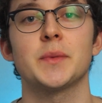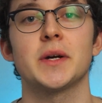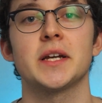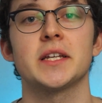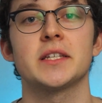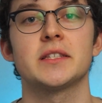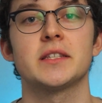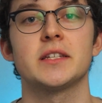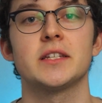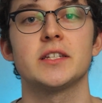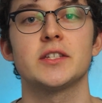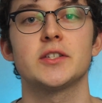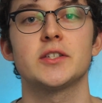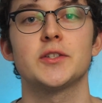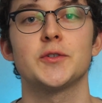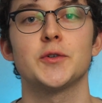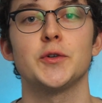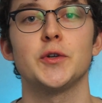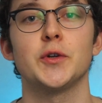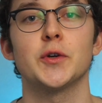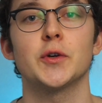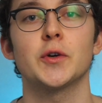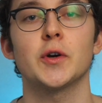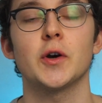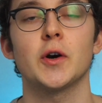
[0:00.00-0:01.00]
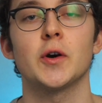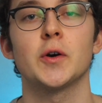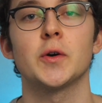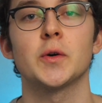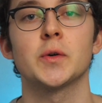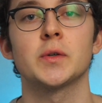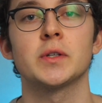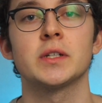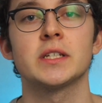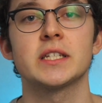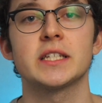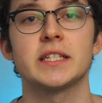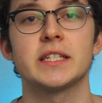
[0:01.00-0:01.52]
this to your
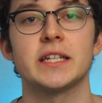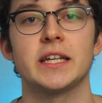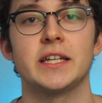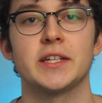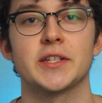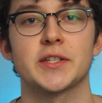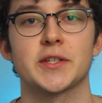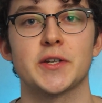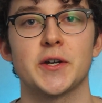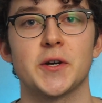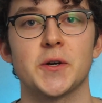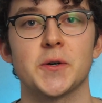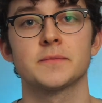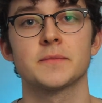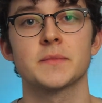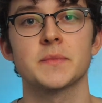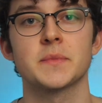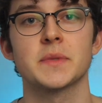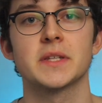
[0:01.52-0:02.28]
own status code.